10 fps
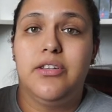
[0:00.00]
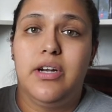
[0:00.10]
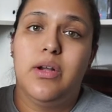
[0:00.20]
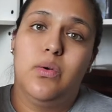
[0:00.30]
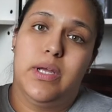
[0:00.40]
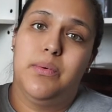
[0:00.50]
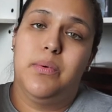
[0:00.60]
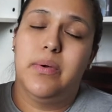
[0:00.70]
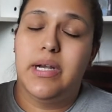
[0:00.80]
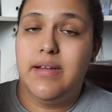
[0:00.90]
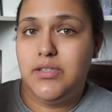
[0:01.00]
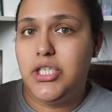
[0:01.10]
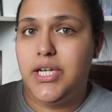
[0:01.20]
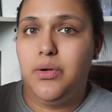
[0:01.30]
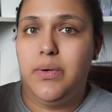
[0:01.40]
they're like, okay, well, we're gonna have to
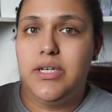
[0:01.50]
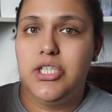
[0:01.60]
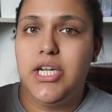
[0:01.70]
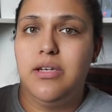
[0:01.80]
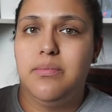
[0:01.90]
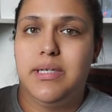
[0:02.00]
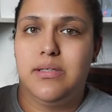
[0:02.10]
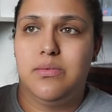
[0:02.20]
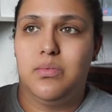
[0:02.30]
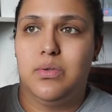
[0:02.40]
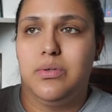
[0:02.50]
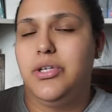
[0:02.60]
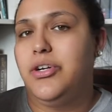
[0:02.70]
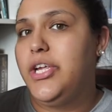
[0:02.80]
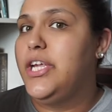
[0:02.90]
take away your child because, well,
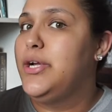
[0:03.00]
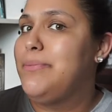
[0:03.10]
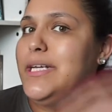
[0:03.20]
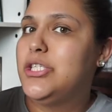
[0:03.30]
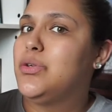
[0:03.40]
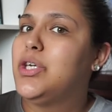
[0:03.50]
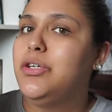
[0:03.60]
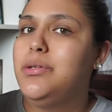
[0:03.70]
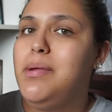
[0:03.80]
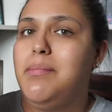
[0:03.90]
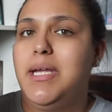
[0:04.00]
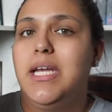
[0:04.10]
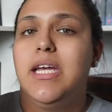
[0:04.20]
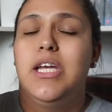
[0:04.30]
you're here because you killed the baby.